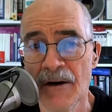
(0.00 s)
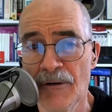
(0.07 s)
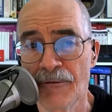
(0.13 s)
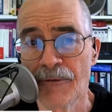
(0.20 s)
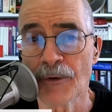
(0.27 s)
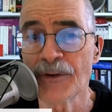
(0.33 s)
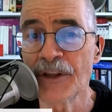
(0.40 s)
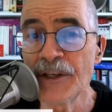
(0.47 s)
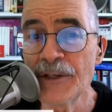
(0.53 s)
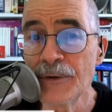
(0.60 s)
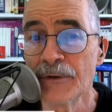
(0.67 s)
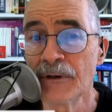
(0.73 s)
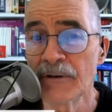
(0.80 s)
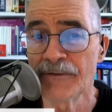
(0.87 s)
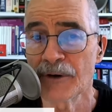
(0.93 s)
for the
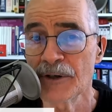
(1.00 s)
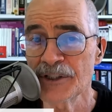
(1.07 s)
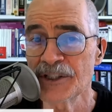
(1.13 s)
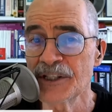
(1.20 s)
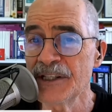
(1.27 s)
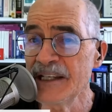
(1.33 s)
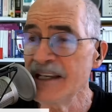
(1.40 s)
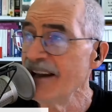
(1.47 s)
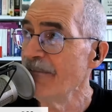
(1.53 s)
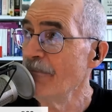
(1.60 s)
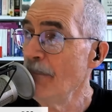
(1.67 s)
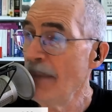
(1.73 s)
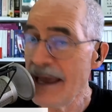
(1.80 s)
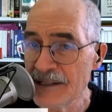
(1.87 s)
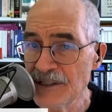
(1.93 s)
University of
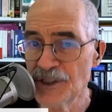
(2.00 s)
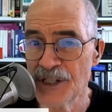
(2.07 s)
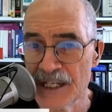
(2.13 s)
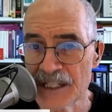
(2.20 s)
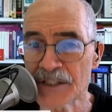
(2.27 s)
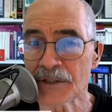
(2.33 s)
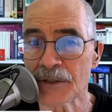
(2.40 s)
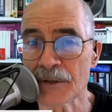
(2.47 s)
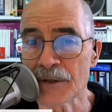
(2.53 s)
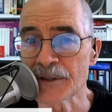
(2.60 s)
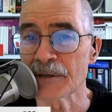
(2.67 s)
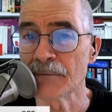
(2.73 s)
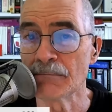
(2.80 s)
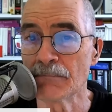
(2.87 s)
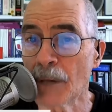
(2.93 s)

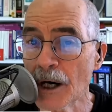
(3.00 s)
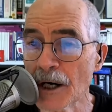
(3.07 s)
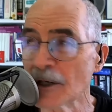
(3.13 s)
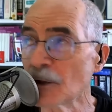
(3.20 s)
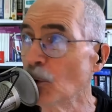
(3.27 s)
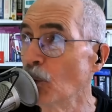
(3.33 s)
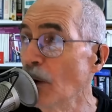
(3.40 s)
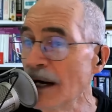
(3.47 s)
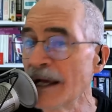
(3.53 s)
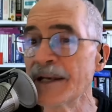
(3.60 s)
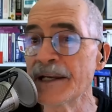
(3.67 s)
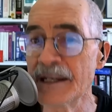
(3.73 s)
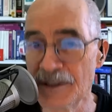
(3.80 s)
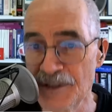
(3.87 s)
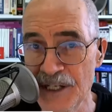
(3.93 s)
Manchester's Mark one
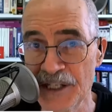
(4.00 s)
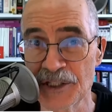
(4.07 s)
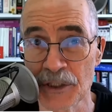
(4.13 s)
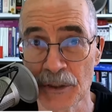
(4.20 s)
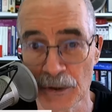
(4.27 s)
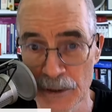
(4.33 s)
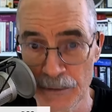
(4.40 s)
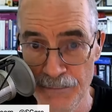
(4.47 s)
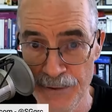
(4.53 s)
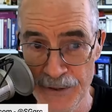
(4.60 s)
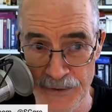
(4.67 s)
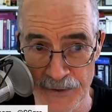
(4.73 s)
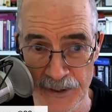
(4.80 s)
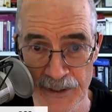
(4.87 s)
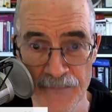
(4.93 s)
digital
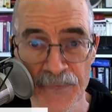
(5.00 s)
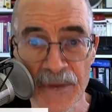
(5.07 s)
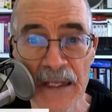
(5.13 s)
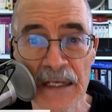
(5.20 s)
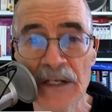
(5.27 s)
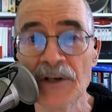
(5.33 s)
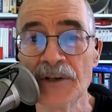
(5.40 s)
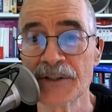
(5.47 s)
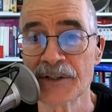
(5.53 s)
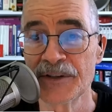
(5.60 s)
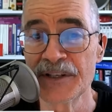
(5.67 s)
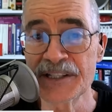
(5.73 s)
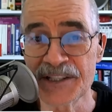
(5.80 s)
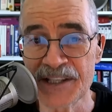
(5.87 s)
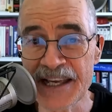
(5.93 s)
computer. So
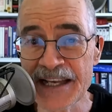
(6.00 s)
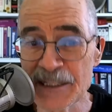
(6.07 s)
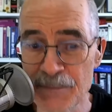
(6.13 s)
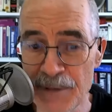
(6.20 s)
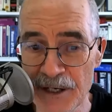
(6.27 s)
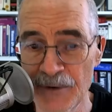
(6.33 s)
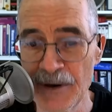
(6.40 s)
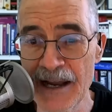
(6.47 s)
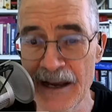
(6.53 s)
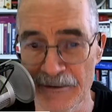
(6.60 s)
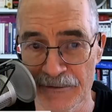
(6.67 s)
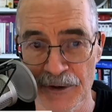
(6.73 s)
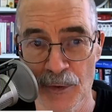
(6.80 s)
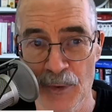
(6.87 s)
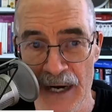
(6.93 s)
this thing's been around
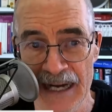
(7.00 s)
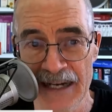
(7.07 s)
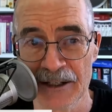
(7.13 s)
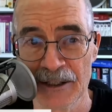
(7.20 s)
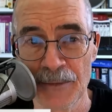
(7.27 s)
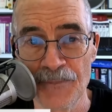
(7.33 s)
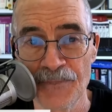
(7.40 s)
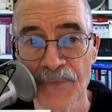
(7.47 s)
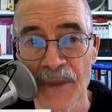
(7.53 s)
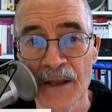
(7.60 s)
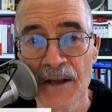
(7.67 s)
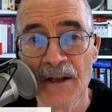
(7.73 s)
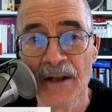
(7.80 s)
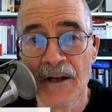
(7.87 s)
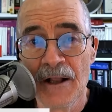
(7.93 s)
for a while.
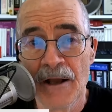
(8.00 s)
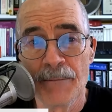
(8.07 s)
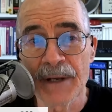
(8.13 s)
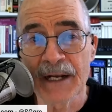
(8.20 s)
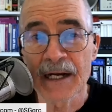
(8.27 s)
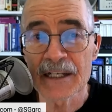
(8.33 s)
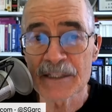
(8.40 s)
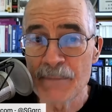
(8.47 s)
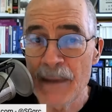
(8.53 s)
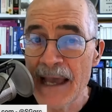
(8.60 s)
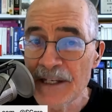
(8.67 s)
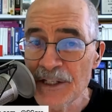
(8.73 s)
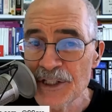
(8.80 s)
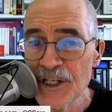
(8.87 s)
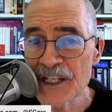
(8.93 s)
Because
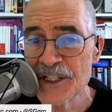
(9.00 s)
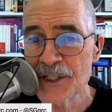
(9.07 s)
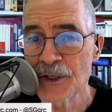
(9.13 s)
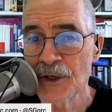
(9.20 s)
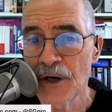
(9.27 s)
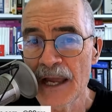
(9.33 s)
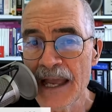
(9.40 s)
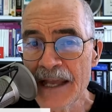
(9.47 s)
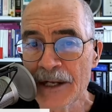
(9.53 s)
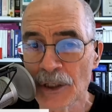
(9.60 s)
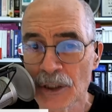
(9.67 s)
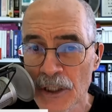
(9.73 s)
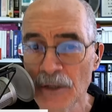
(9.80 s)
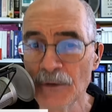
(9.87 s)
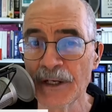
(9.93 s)
Manchester
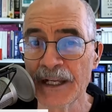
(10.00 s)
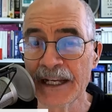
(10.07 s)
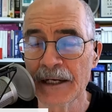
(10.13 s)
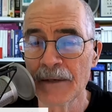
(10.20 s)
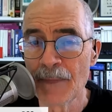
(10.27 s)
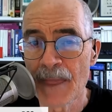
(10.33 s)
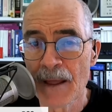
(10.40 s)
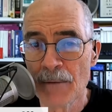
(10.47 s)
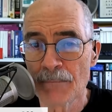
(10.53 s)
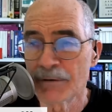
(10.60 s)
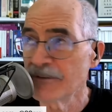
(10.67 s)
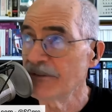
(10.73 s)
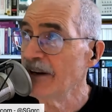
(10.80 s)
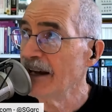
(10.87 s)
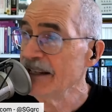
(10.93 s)
encoding
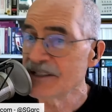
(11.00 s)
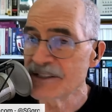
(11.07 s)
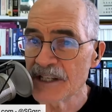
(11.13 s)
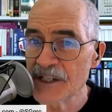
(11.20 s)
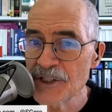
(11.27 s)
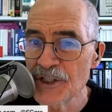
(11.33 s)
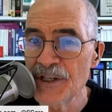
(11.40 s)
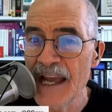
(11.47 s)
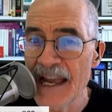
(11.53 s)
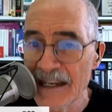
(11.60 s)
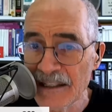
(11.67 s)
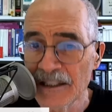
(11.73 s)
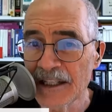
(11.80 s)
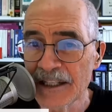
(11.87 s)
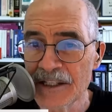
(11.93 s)
provides such an
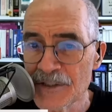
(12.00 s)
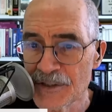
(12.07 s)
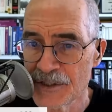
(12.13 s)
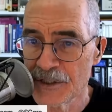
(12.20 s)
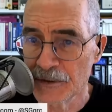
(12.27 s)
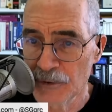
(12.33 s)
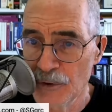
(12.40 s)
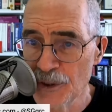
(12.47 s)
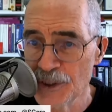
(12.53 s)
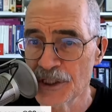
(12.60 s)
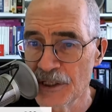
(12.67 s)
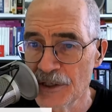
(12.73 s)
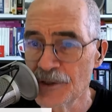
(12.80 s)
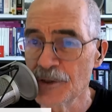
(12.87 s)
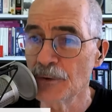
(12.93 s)
elegant
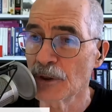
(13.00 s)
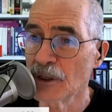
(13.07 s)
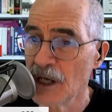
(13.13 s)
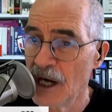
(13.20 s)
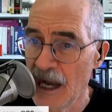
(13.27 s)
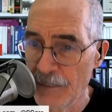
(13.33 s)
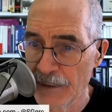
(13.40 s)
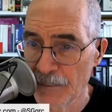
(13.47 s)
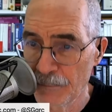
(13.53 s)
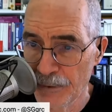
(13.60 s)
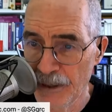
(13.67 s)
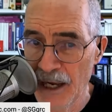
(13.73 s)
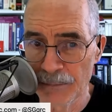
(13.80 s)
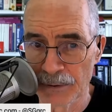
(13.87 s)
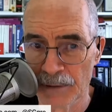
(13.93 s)
solution to a common
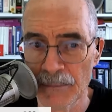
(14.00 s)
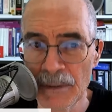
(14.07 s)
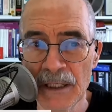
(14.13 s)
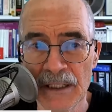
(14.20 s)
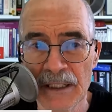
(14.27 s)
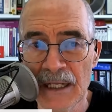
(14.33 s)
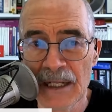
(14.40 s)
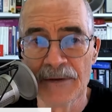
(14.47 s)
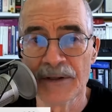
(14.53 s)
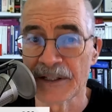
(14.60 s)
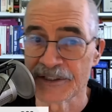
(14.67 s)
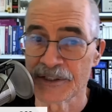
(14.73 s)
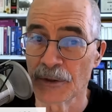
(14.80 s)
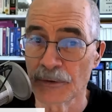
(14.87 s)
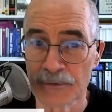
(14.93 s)
problem,
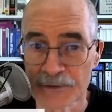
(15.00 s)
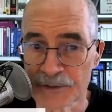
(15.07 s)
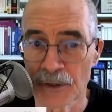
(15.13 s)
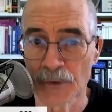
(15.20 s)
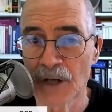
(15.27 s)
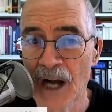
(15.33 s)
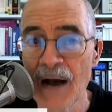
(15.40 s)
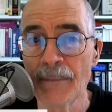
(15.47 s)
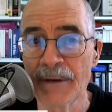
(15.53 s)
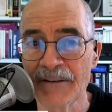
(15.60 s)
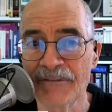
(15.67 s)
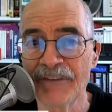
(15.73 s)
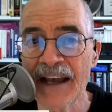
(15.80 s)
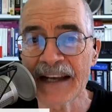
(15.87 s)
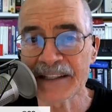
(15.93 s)
it's so, so common, in
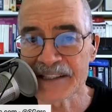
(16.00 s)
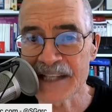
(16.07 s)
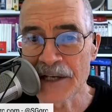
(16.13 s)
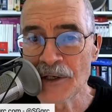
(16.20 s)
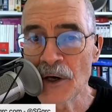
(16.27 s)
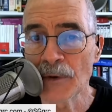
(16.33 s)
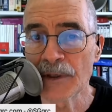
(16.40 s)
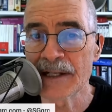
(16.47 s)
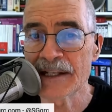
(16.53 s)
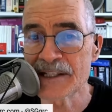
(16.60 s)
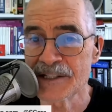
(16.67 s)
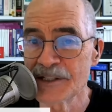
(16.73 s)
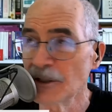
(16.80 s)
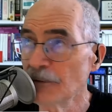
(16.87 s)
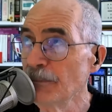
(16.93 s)
fact, as I noted, it's
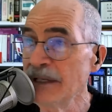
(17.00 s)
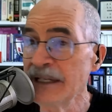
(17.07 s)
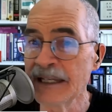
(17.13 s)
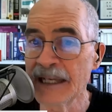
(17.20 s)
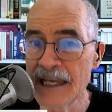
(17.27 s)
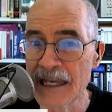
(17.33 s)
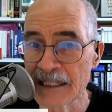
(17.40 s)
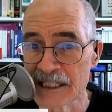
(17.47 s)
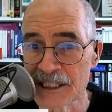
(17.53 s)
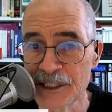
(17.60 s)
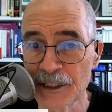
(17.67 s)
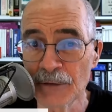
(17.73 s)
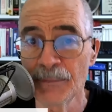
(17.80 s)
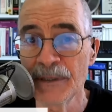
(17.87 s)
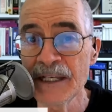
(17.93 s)
still being, it's
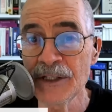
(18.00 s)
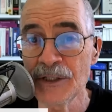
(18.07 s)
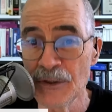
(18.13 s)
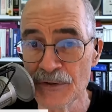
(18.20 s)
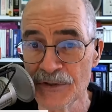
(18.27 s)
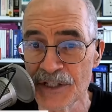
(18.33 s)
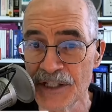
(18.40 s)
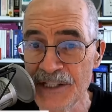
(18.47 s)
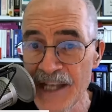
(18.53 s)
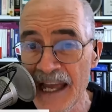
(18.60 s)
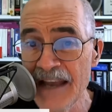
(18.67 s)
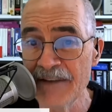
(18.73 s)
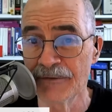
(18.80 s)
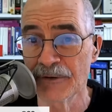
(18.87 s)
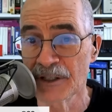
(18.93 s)
still being used
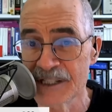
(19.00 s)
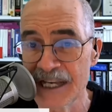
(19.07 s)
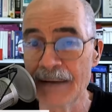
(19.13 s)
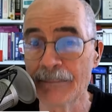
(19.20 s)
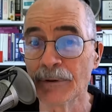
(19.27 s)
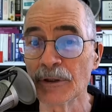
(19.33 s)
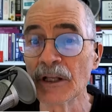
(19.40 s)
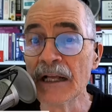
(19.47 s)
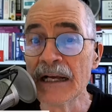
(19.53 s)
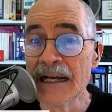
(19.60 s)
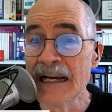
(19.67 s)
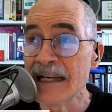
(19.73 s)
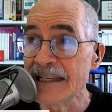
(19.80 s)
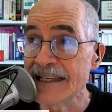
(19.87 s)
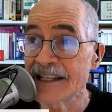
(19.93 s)
today. For example,
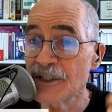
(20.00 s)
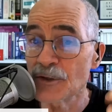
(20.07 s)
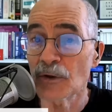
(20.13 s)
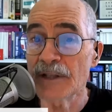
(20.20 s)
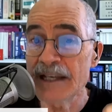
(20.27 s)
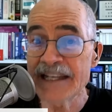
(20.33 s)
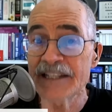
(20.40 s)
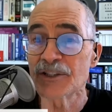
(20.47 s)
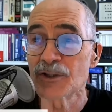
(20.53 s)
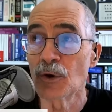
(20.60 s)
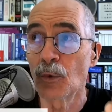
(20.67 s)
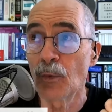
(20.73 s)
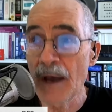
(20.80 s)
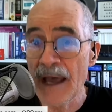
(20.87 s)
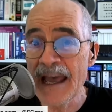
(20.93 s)
it's, it's the
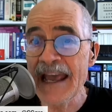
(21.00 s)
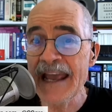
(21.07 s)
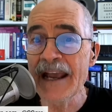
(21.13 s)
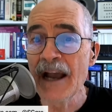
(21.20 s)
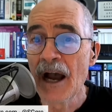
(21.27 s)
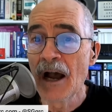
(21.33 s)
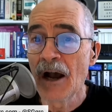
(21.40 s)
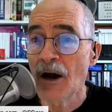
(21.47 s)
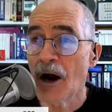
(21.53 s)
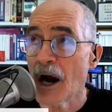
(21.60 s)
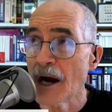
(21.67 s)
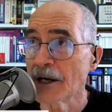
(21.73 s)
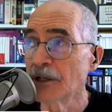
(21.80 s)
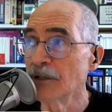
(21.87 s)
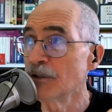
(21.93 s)
way
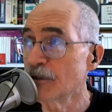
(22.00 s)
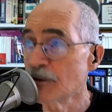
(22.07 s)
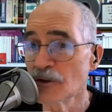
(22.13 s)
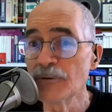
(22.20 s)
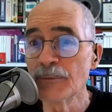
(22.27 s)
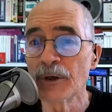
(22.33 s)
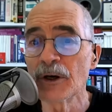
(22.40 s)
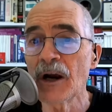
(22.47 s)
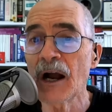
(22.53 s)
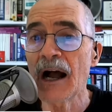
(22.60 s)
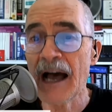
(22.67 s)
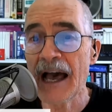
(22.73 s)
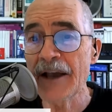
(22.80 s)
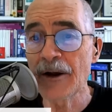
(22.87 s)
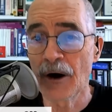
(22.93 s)
our consumer
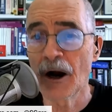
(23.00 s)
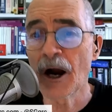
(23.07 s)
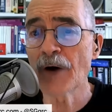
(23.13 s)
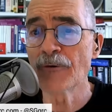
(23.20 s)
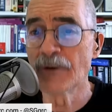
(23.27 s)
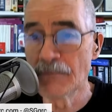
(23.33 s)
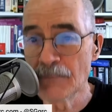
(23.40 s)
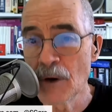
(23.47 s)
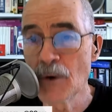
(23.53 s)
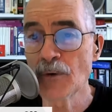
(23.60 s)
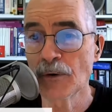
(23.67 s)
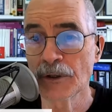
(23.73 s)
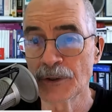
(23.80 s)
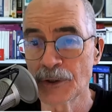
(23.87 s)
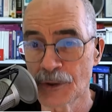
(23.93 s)
I R
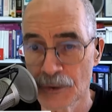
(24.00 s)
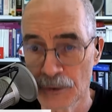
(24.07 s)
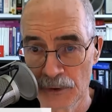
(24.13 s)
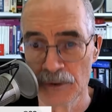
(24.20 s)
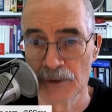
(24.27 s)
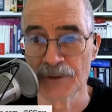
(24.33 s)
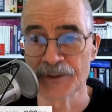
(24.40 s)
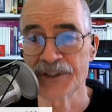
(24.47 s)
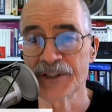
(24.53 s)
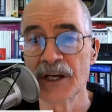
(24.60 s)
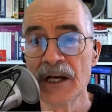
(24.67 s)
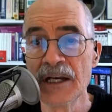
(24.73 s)
remote controls